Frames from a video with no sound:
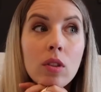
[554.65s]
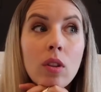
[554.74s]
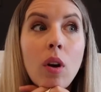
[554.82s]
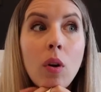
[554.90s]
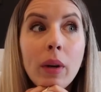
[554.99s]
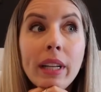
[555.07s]

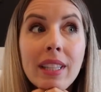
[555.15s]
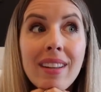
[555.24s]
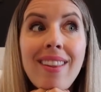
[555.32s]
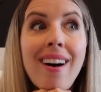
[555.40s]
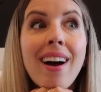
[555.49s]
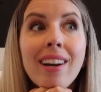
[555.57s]
So it's a
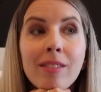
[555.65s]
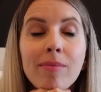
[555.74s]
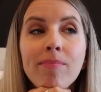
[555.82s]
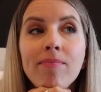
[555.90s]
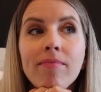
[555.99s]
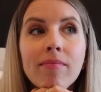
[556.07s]
lot.
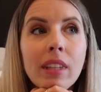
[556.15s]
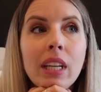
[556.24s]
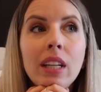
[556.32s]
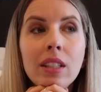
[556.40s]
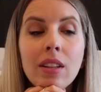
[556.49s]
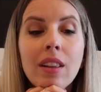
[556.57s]

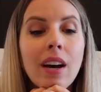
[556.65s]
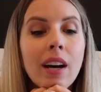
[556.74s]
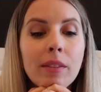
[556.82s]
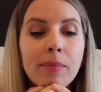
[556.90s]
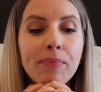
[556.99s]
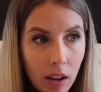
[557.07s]
It is a
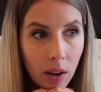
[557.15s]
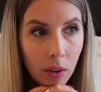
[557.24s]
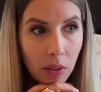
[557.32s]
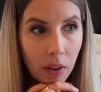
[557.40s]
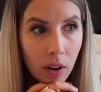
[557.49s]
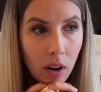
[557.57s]
lot.
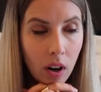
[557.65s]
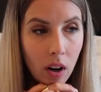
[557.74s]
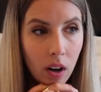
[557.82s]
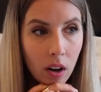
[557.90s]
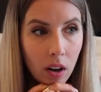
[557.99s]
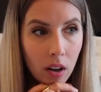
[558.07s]
Now, there
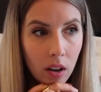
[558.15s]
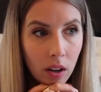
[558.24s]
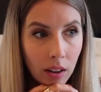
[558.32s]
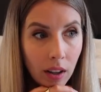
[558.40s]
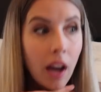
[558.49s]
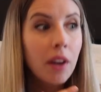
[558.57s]
are
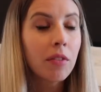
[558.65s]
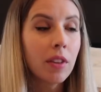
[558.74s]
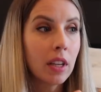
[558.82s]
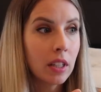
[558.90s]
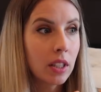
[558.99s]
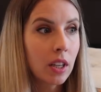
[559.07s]
a lot of
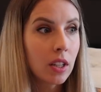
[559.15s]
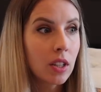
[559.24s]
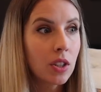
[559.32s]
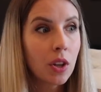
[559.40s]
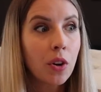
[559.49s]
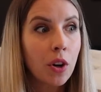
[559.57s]
things to
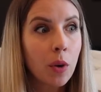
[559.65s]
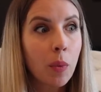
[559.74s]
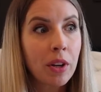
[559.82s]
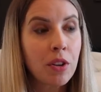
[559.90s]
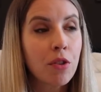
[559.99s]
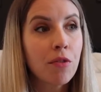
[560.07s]
consider
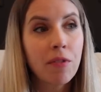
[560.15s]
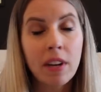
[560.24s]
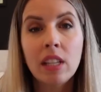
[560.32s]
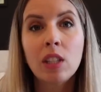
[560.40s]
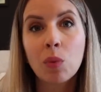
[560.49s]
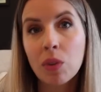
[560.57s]
when you're
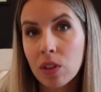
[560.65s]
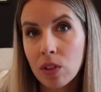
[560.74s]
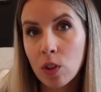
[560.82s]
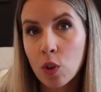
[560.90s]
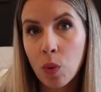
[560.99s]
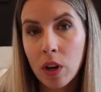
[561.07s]
faced with a
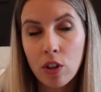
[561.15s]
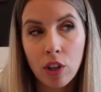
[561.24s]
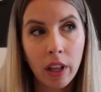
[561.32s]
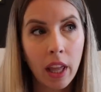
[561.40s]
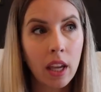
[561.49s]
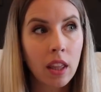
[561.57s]

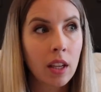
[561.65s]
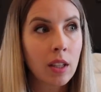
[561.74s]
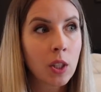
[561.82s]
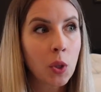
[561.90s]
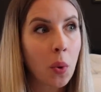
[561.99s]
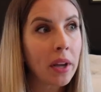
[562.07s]
situation like this.
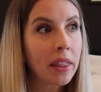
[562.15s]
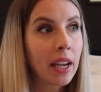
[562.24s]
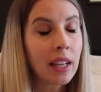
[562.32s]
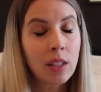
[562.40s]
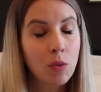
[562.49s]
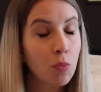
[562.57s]
So I
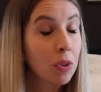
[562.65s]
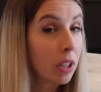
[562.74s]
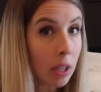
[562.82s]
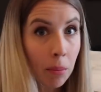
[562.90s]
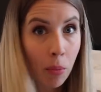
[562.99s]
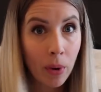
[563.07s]
think it's
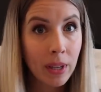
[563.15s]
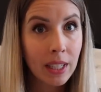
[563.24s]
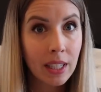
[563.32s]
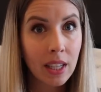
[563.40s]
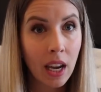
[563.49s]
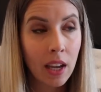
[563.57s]
really important to
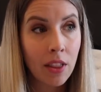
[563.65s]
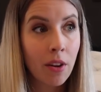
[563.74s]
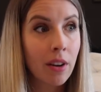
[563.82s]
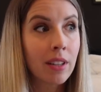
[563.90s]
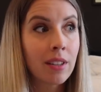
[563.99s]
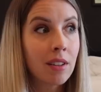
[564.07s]
say there
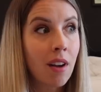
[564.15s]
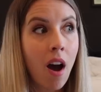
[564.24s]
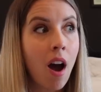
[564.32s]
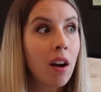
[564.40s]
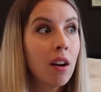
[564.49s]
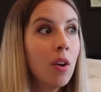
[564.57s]
is
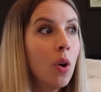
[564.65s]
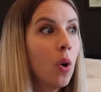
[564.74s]
not